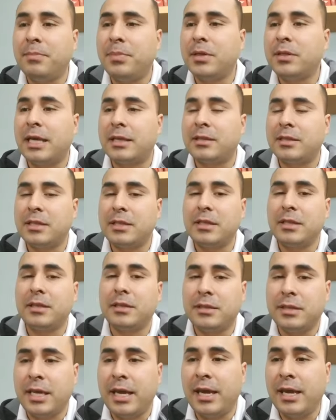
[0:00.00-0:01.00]
But at the end of
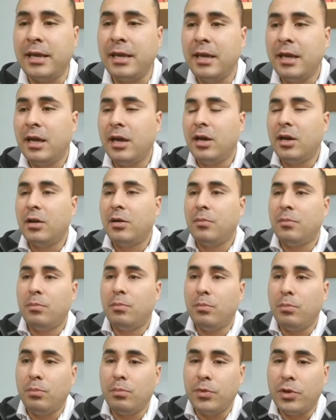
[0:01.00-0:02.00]
the day,
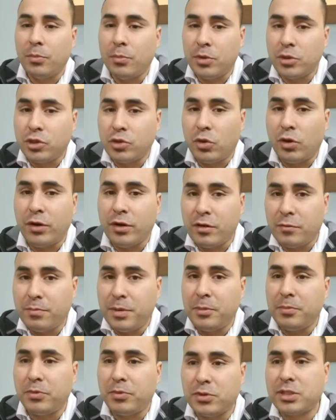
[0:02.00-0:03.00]
the majority of
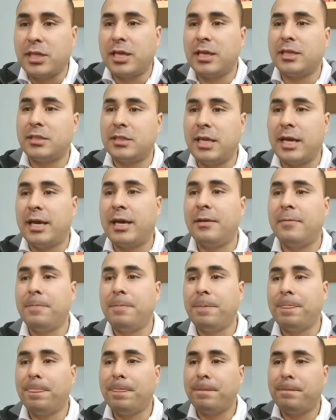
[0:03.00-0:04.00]
people says
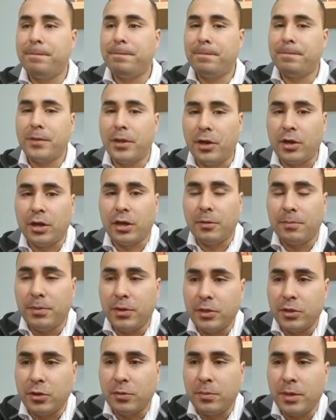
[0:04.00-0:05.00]
that they're going to
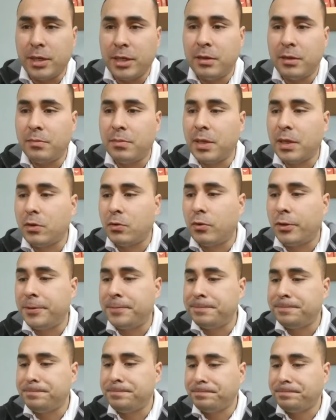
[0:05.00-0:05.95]
put their money in Bitcoin.